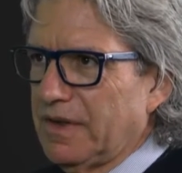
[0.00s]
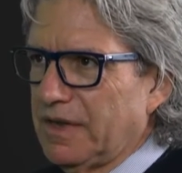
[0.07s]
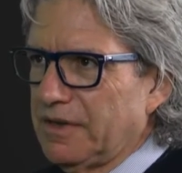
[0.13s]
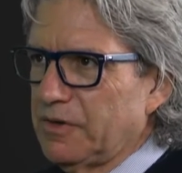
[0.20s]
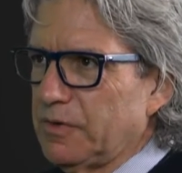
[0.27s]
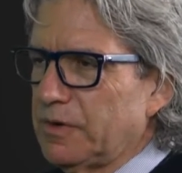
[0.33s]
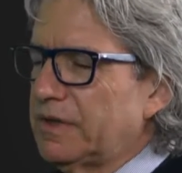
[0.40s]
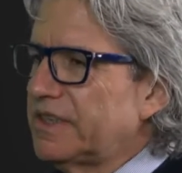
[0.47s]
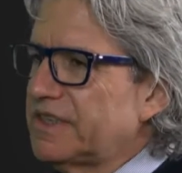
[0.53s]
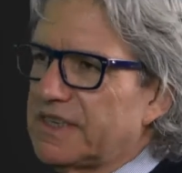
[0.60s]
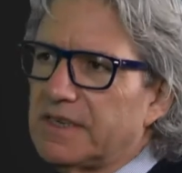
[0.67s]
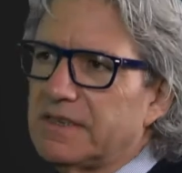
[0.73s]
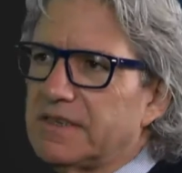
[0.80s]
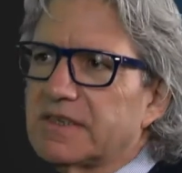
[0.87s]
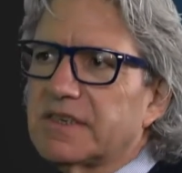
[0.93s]
And you realize,
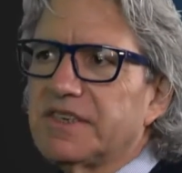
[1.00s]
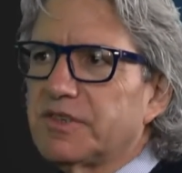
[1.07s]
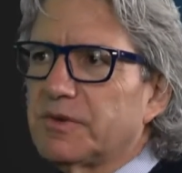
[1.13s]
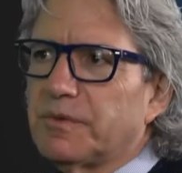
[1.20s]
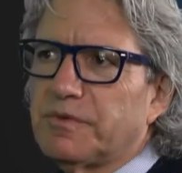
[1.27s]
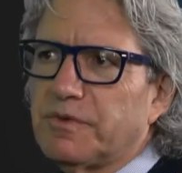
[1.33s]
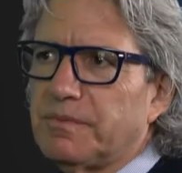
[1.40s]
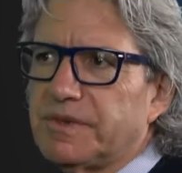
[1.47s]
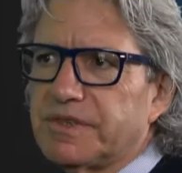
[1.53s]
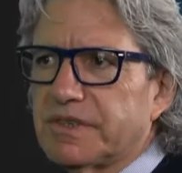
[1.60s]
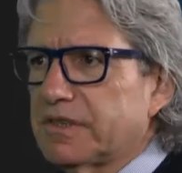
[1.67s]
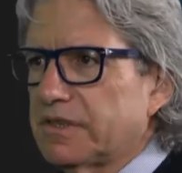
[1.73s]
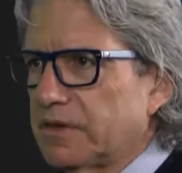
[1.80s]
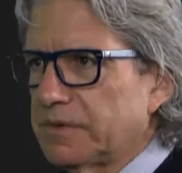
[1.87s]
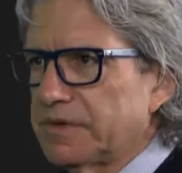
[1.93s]
hey, these guys are open for
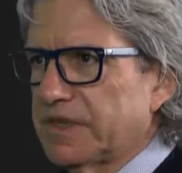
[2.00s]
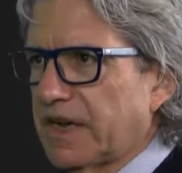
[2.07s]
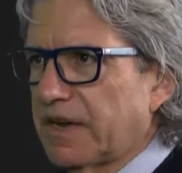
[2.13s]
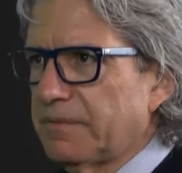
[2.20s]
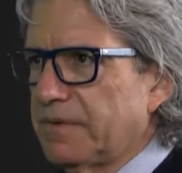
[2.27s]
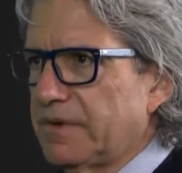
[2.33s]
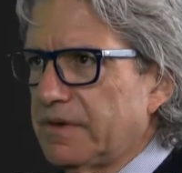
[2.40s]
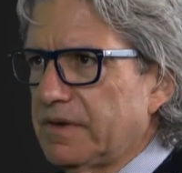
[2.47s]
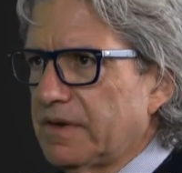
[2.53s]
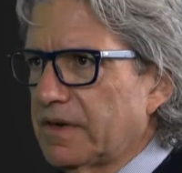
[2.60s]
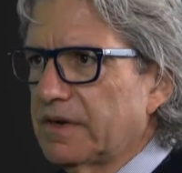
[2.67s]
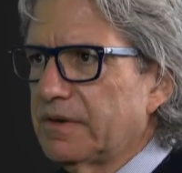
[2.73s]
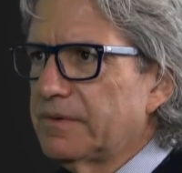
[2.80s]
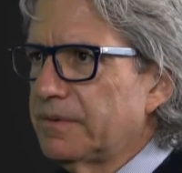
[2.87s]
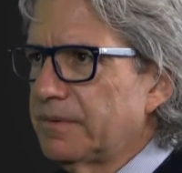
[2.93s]
business. They always have been. They're
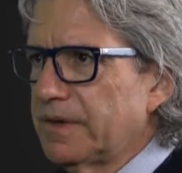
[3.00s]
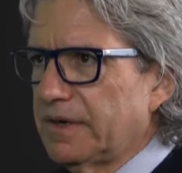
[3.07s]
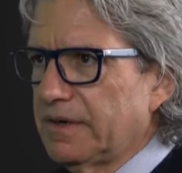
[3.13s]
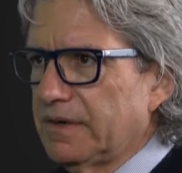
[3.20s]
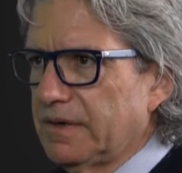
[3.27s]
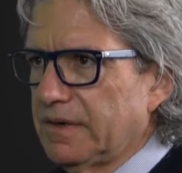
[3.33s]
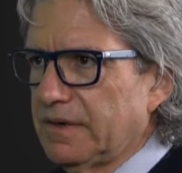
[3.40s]
not going away.